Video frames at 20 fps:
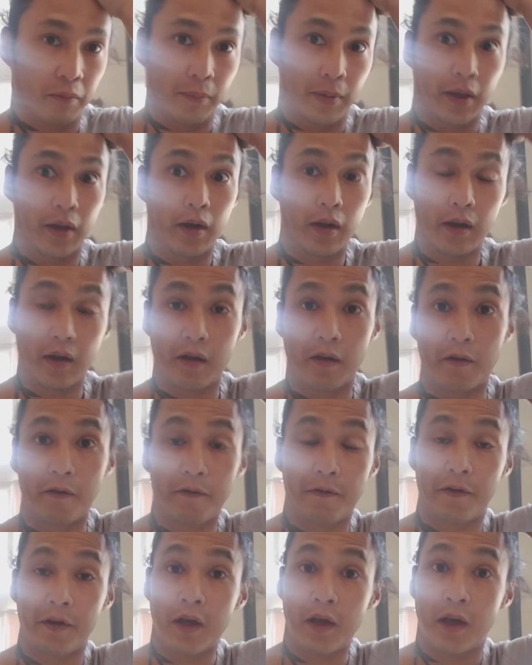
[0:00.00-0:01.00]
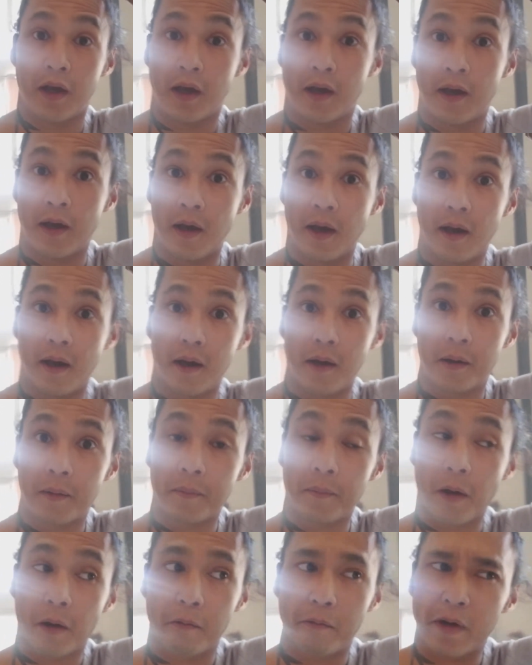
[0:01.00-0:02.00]
bit of
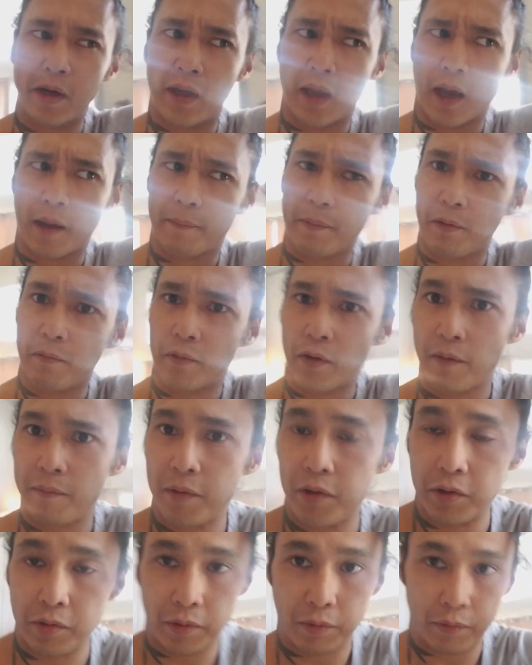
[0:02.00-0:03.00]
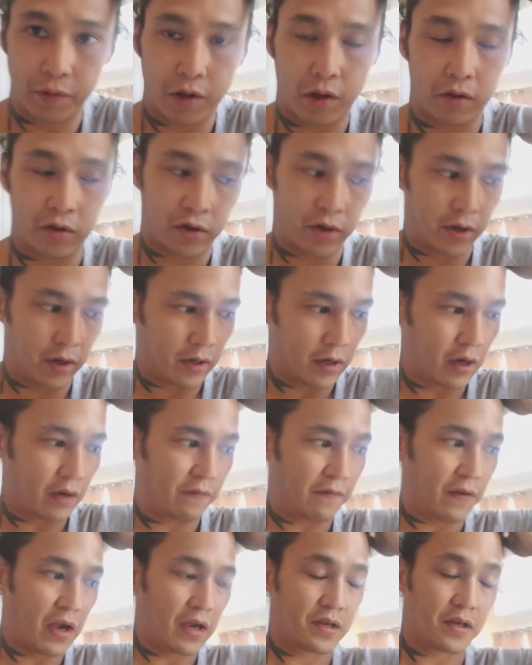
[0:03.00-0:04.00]
um, a recap on what I've been doing with alternate day
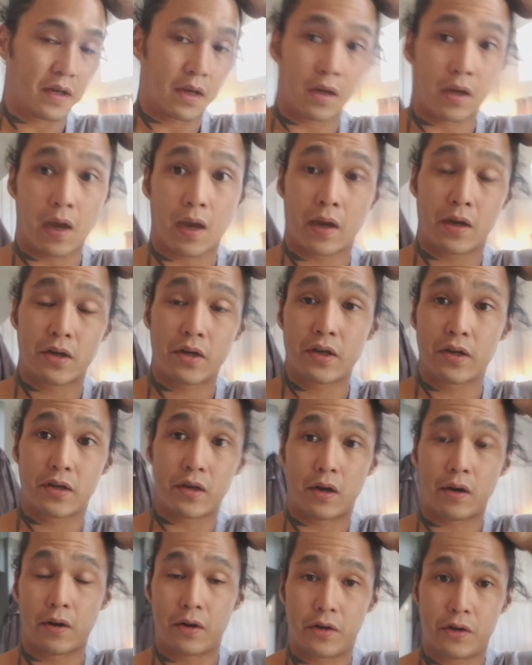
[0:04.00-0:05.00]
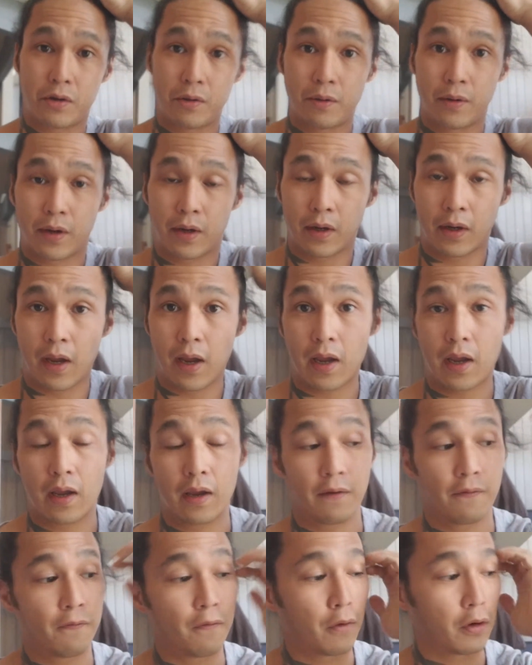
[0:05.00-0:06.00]
fasting. I actually started doing
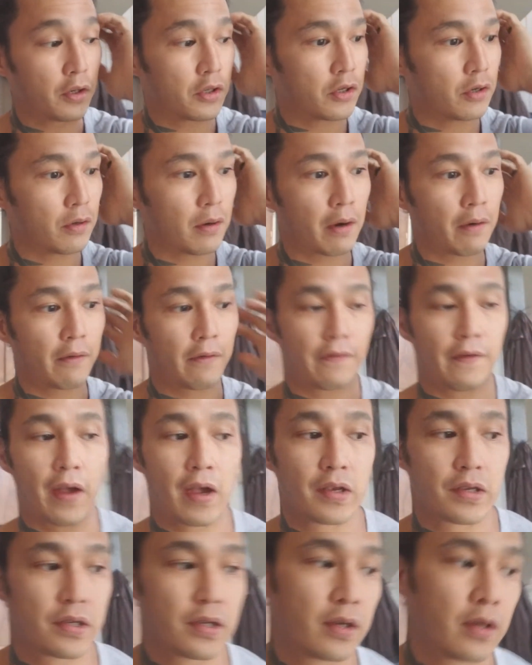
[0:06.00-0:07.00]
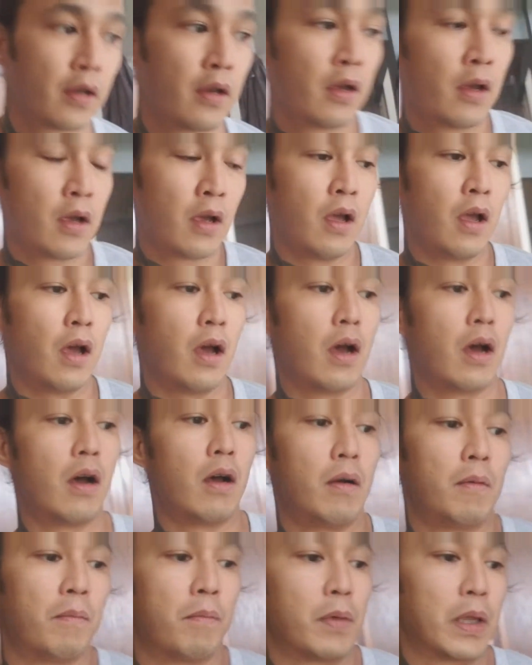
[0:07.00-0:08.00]
a 42 hour fast.
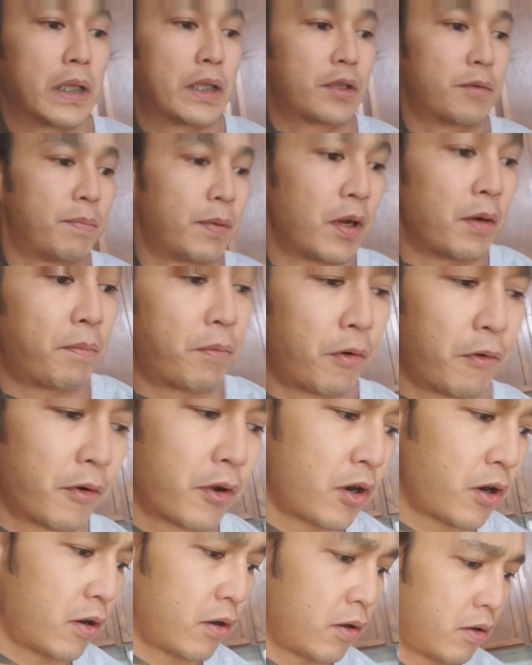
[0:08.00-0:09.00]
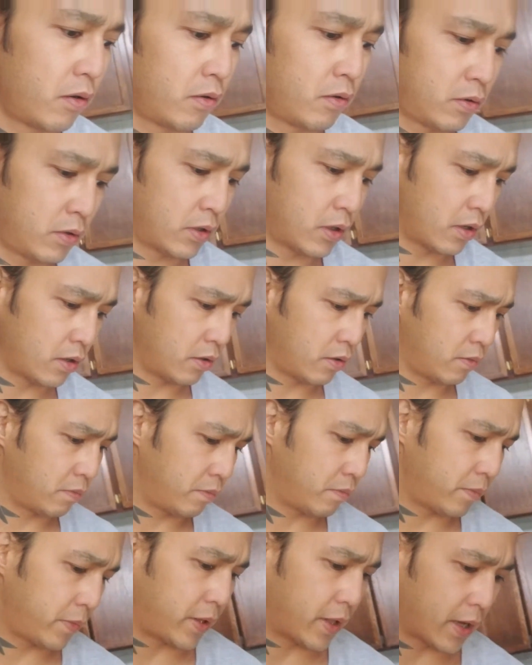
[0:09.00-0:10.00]
Um, it's been a protocol
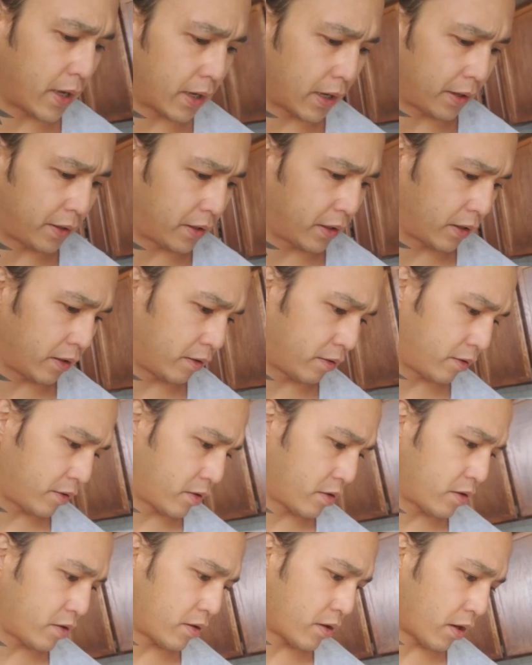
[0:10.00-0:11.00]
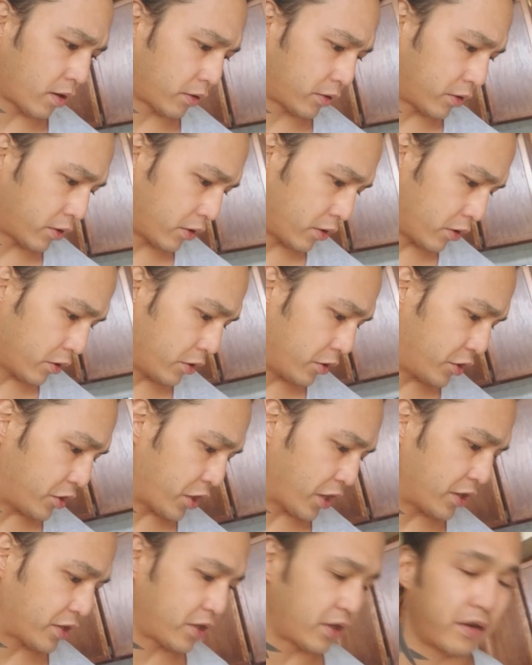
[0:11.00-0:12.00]
um, that I think Dr.
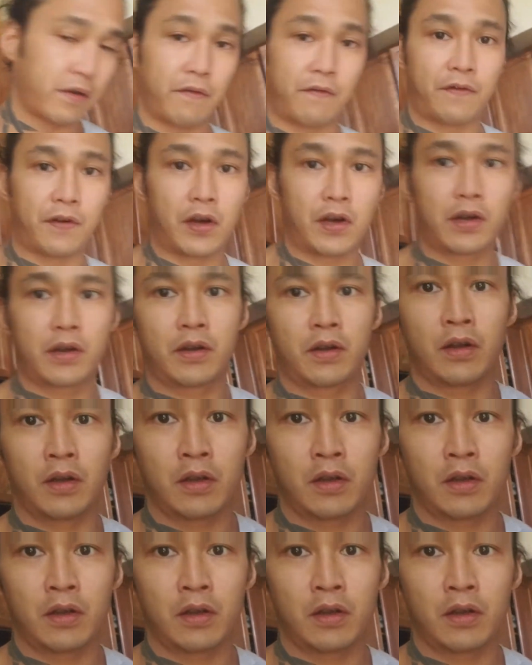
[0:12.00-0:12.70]
Jason Fung